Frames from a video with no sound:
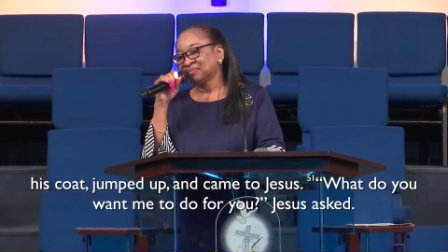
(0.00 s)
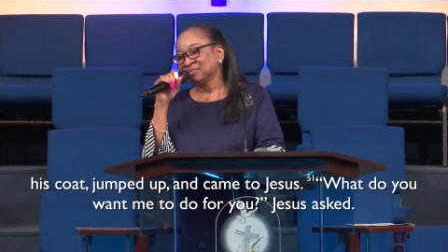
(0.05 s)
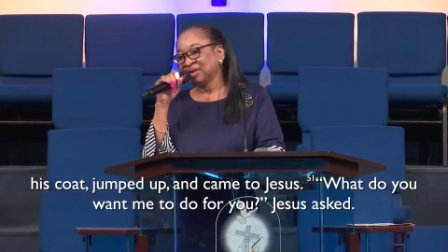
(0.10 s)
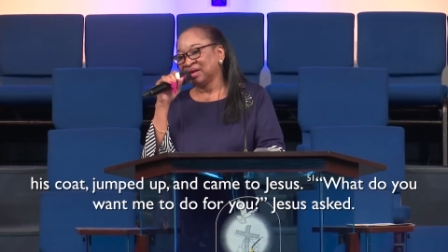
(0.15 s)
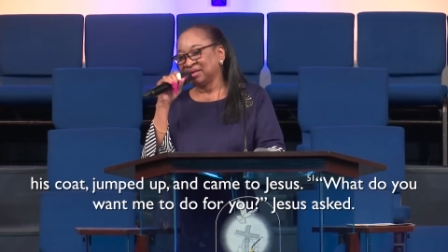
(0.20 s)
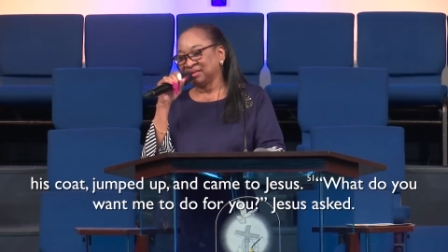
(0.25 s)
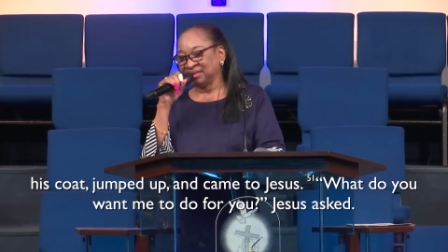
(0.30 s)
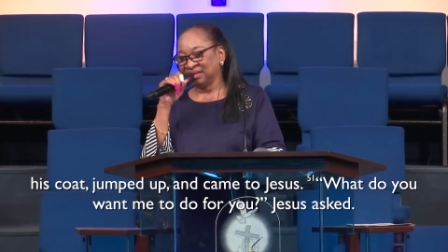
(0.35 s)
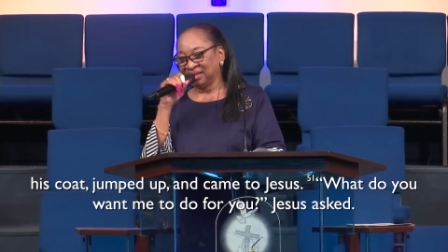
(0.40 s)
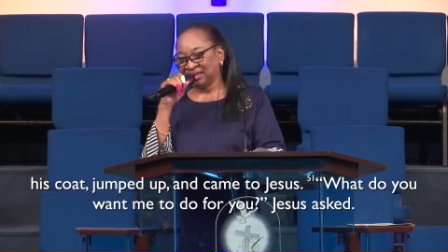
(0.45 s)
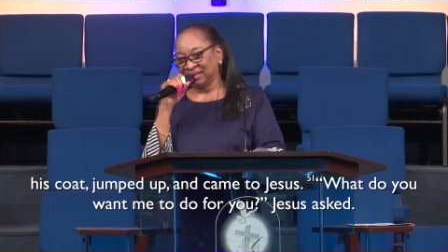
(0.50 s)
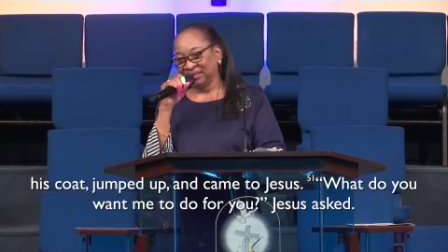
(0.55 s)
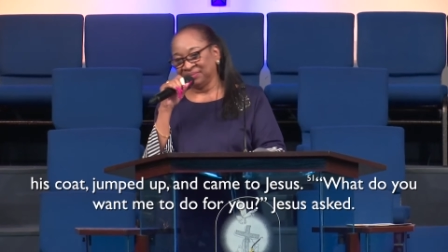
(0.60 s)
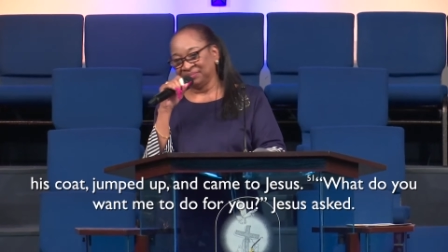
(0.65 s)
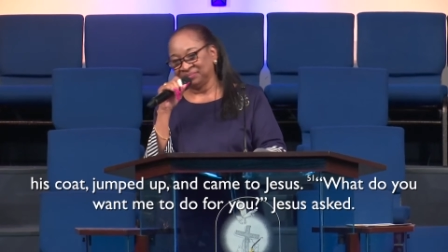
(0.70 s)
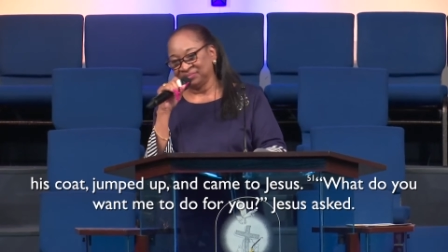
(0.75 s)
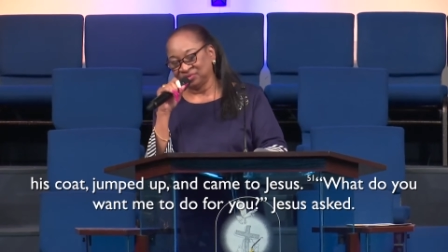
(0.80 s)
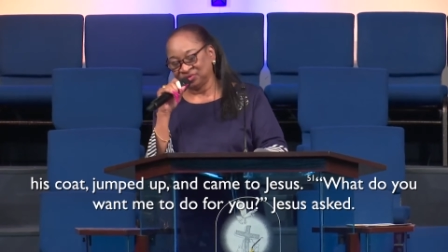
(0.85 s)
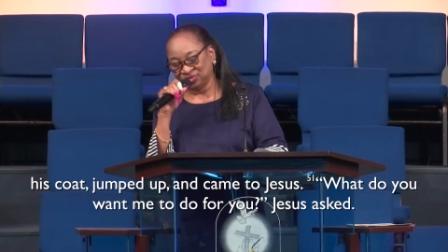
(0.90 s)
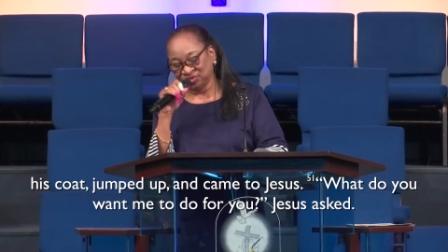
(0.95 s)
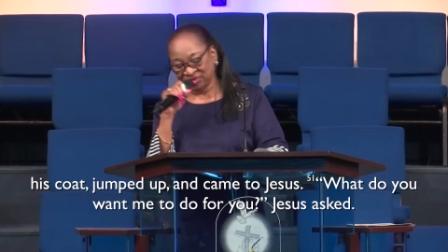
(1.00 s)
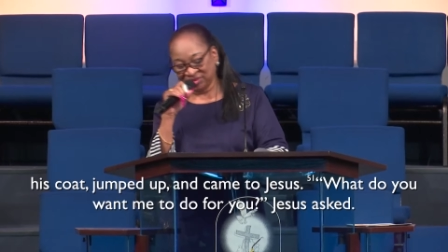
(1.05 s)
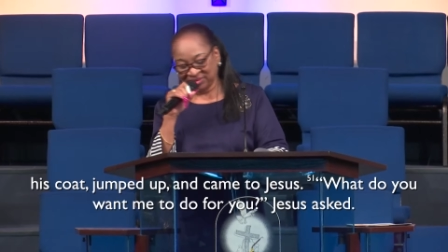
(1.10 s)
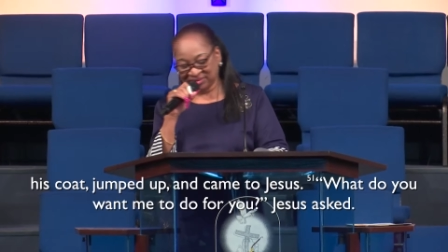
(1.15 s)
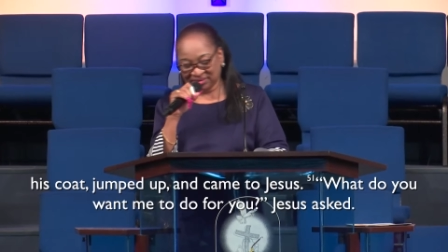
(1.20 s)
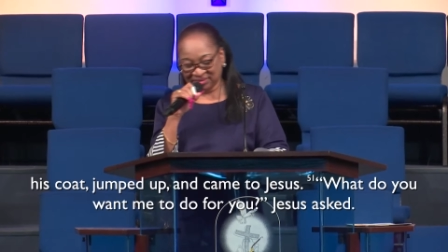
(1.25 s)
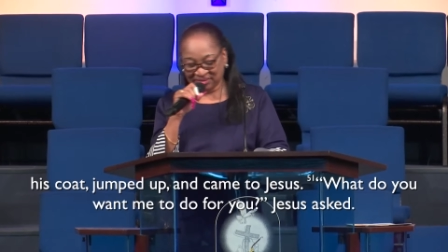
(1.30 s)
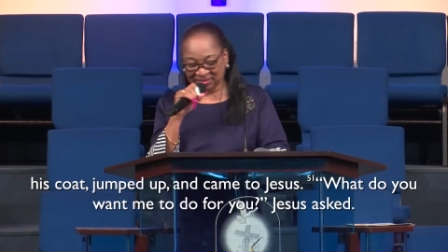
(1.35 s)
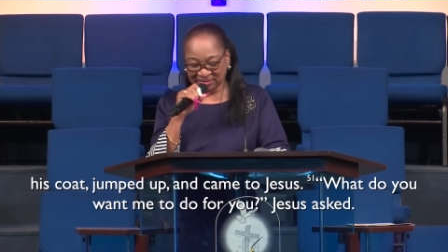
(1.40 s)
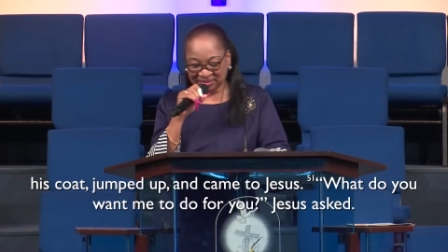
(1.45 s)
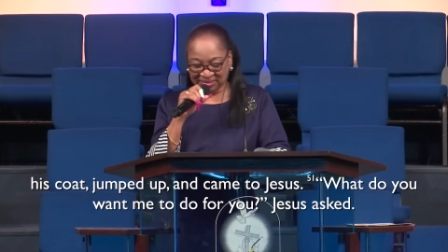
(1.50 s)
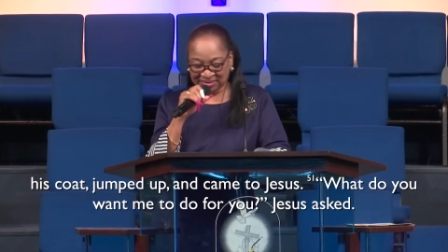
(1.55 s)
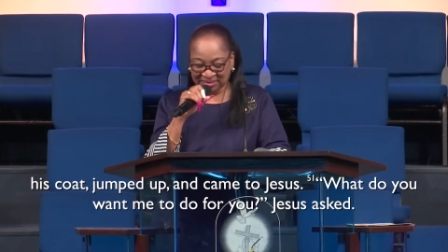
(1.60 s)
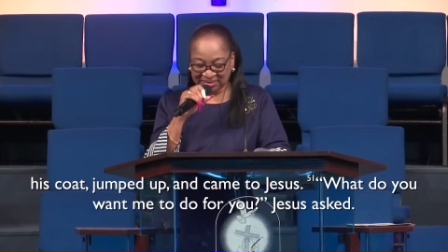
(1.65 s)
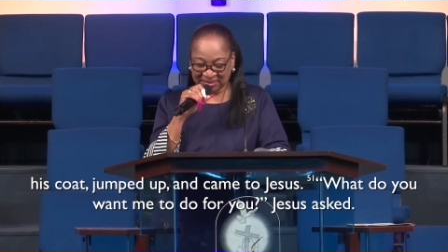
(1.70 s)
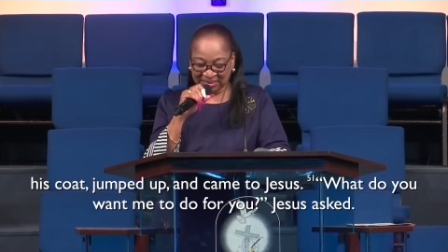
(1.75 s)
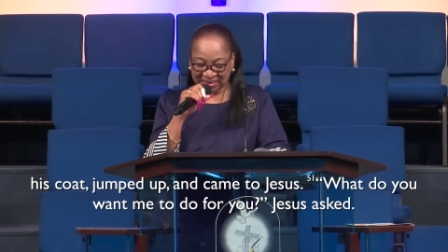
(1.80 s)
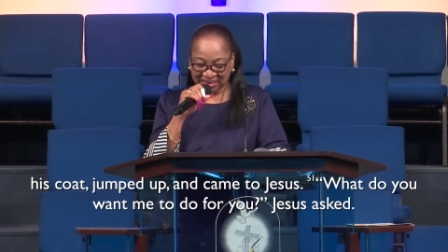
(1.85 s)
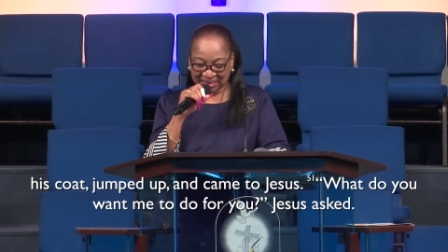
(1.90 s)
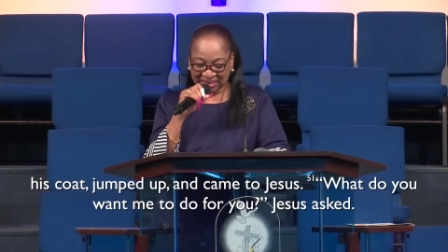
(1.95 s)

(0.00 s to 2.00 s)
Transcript: and came to Jesus.